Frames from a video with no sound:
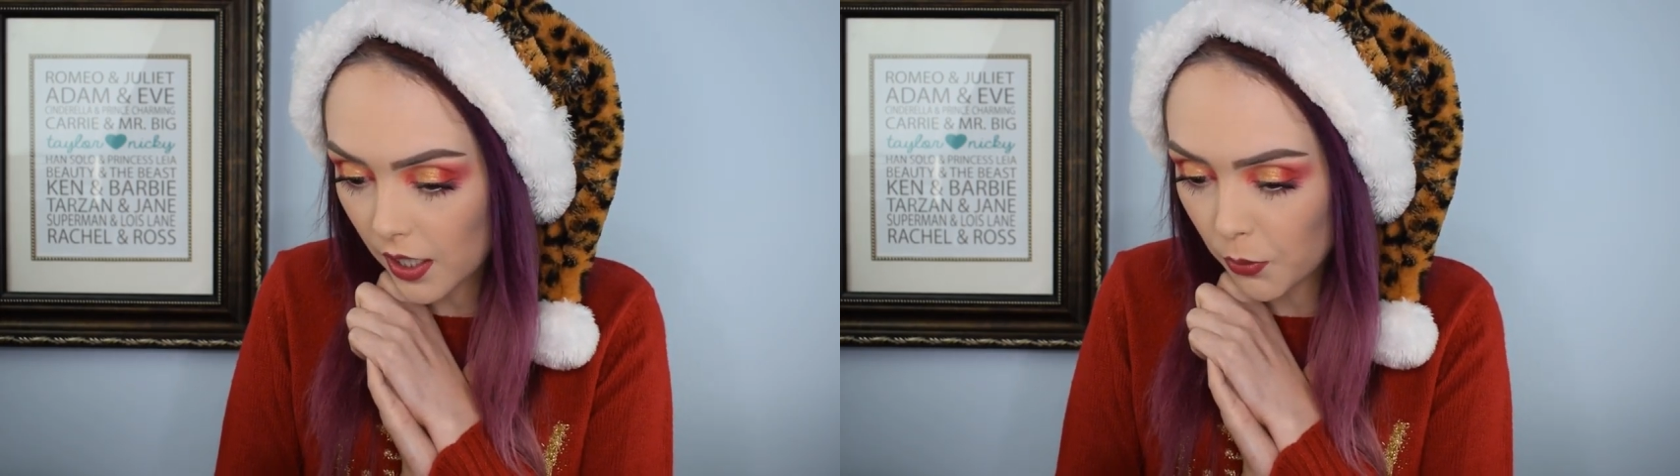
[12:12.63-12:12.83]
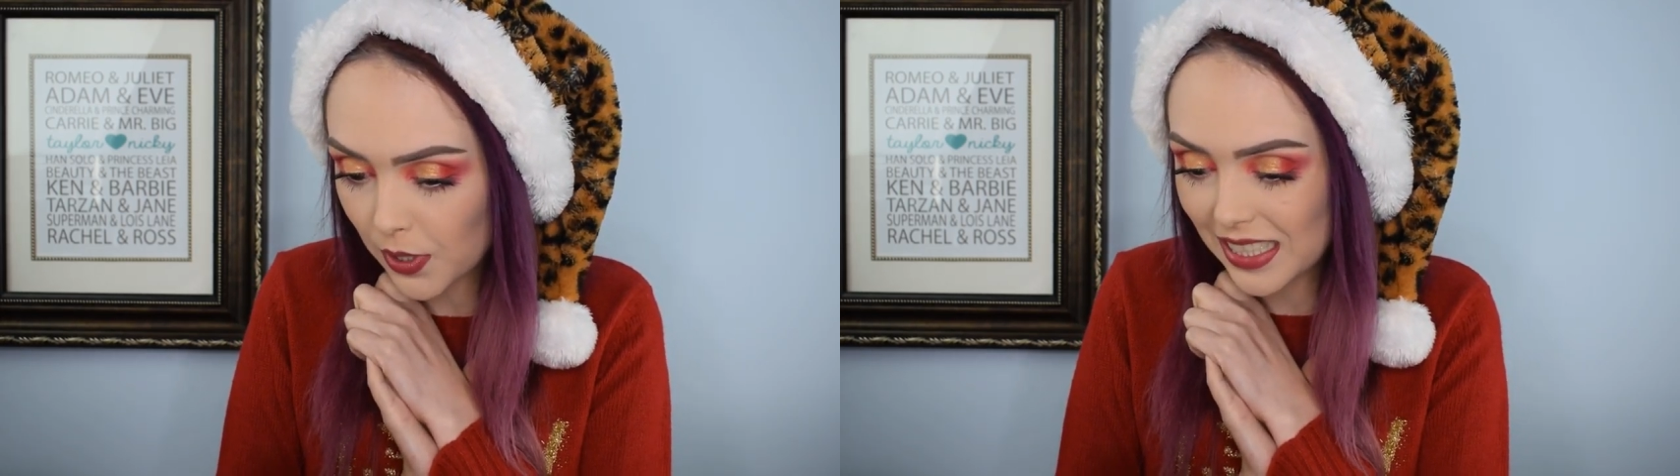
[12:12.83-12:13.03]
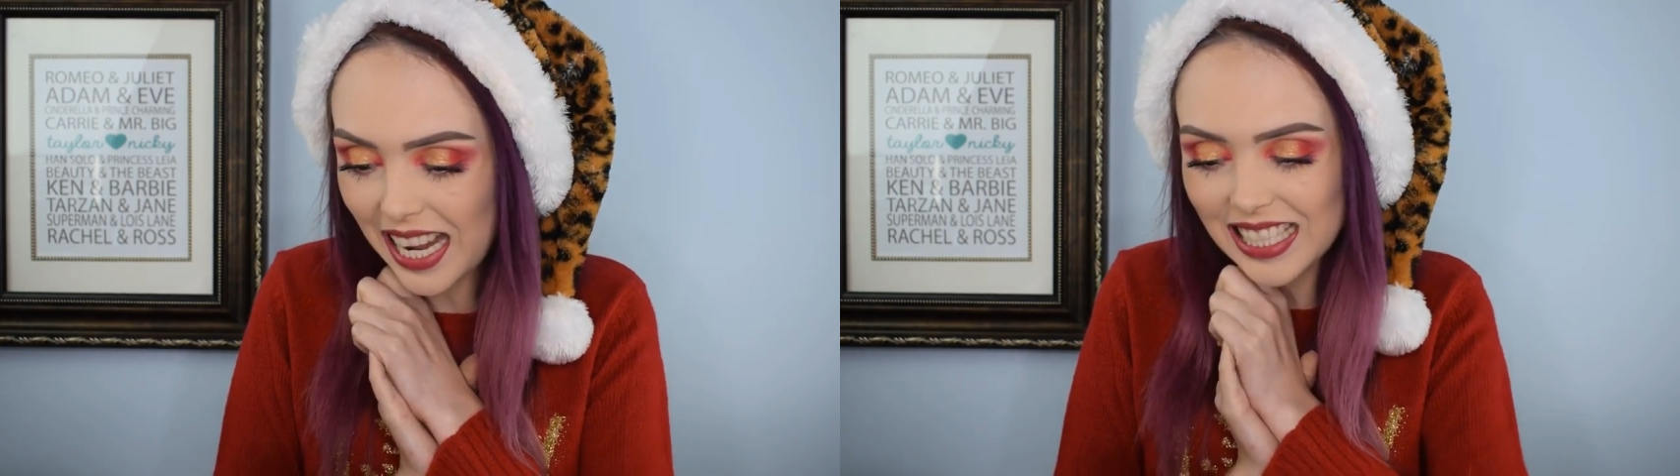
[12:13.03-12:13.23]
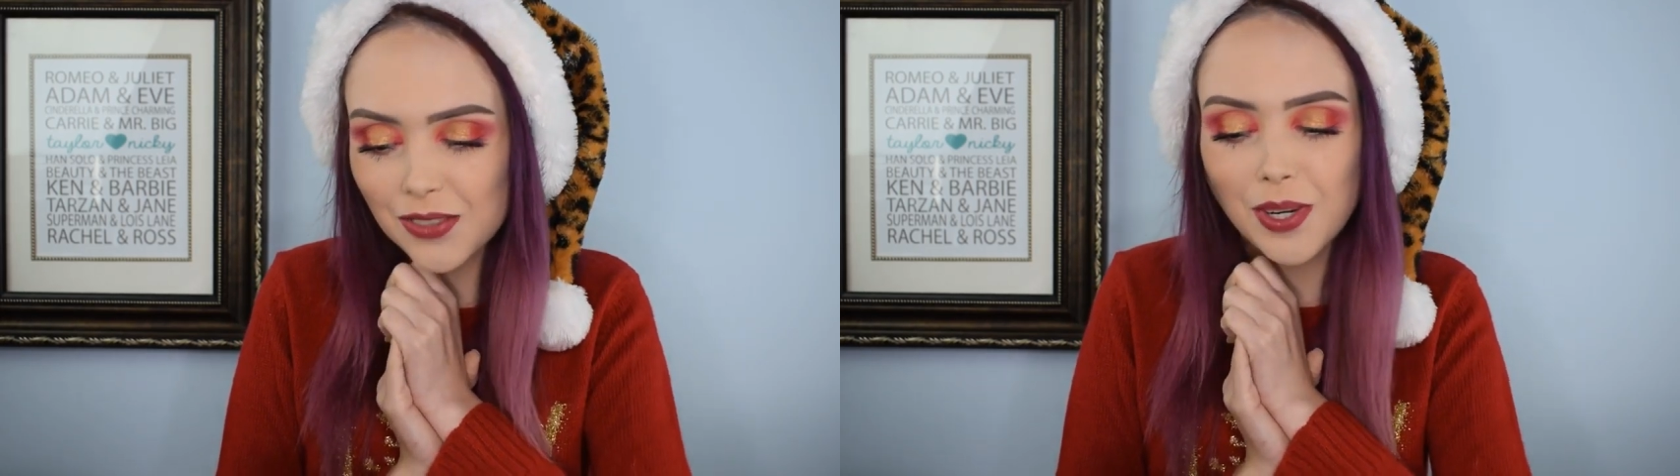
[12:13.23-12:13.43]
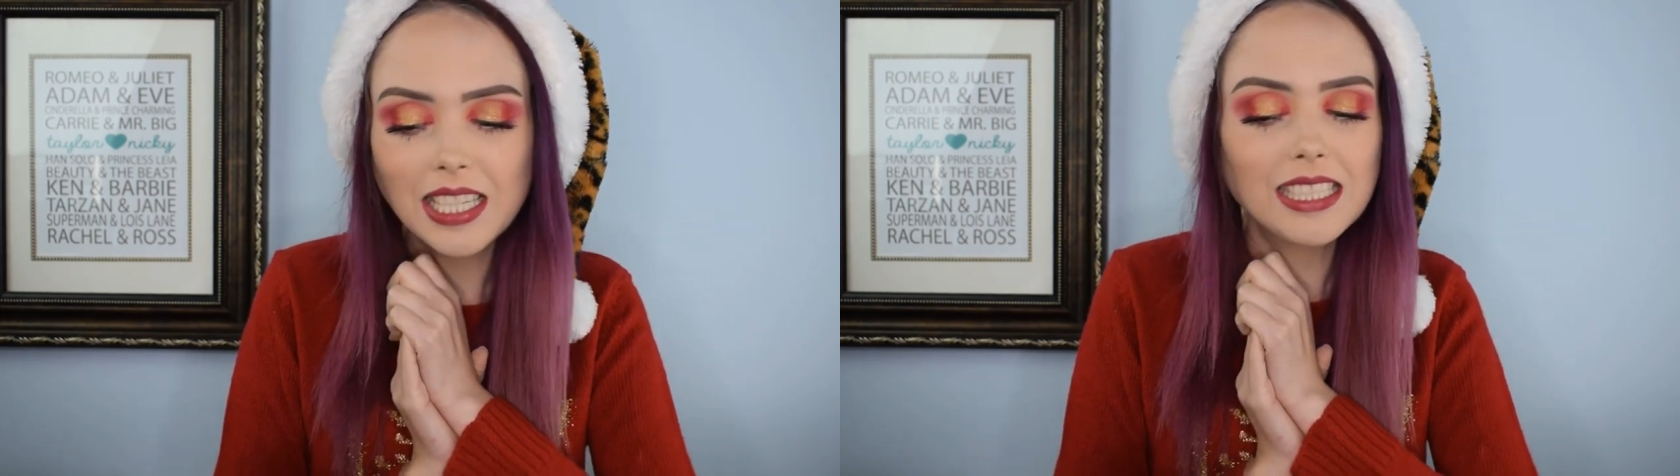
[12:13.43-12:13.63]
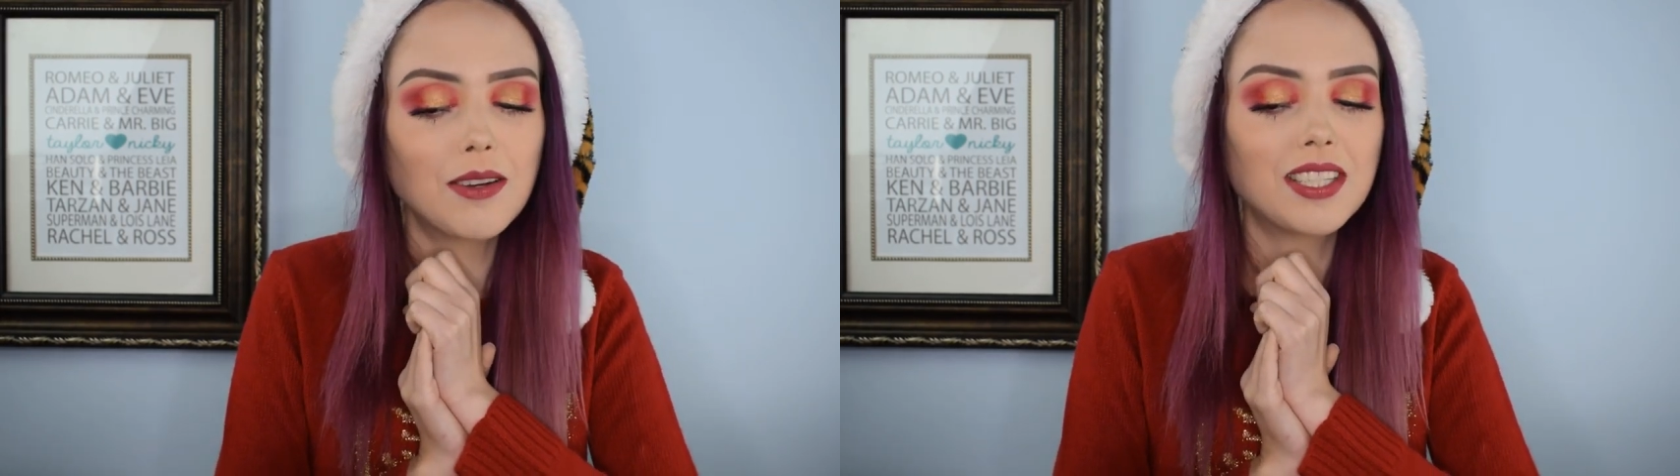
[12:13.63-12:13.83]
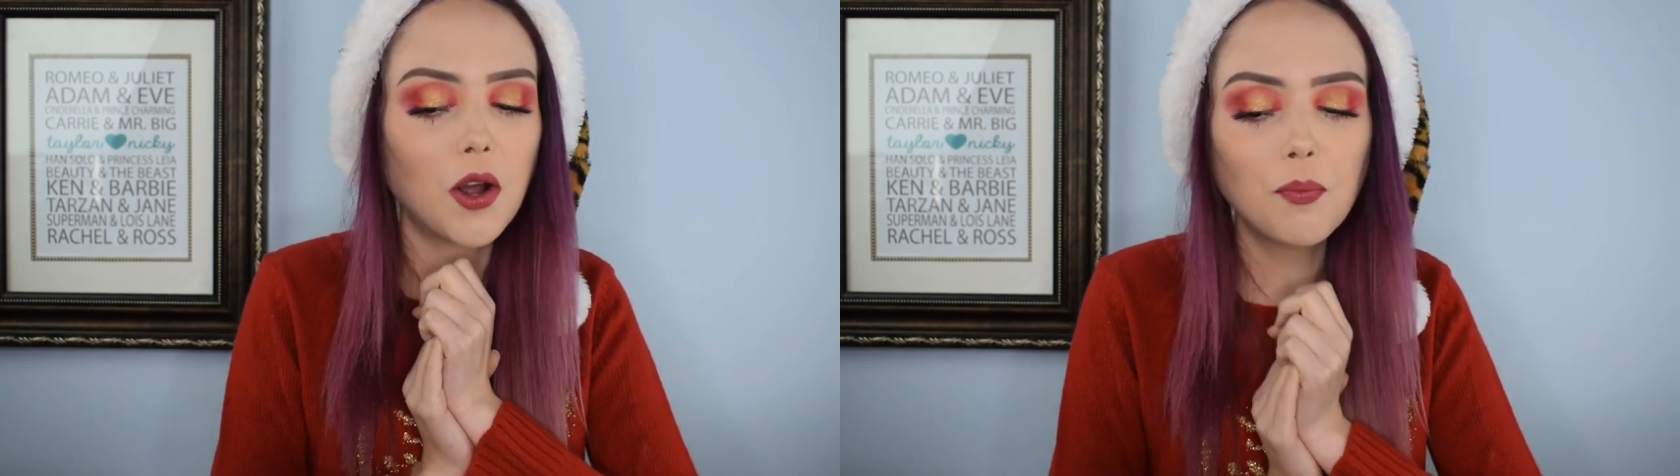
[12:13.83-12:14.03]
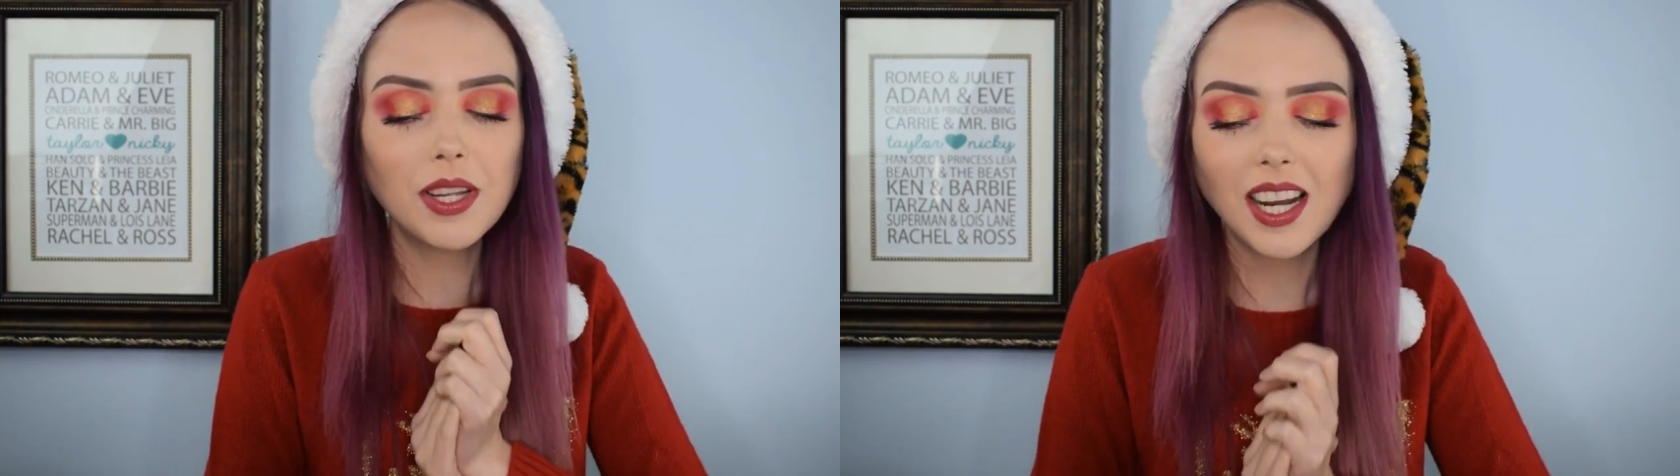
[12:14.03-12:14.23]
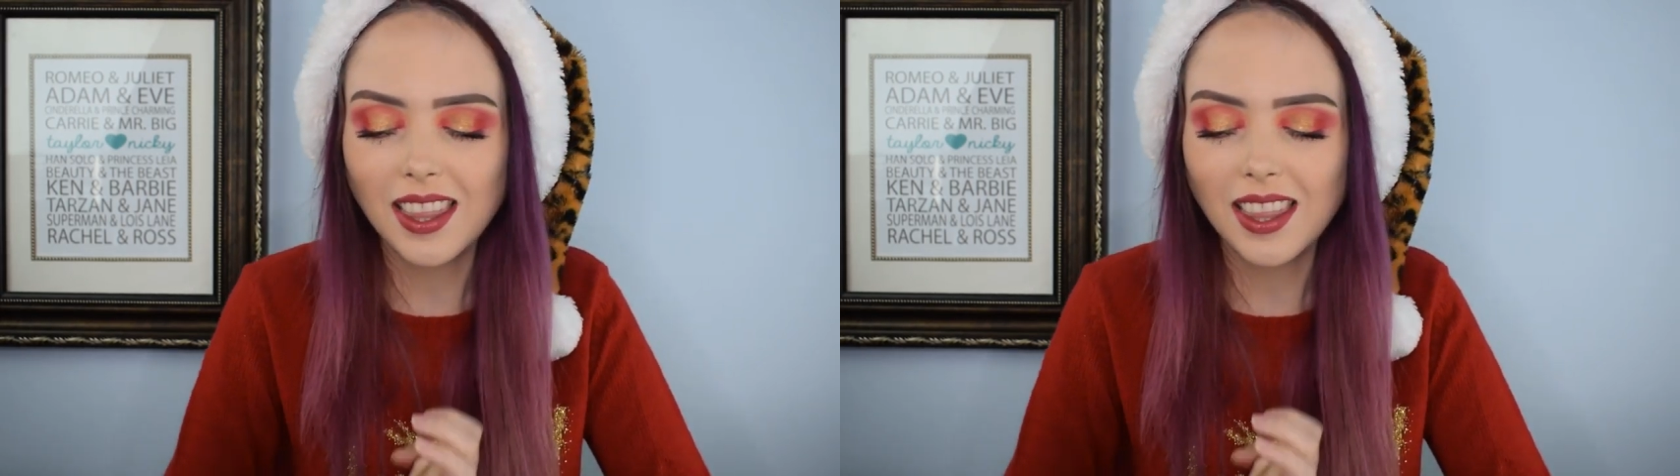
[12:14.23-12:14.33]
It was not as red as I was hoping.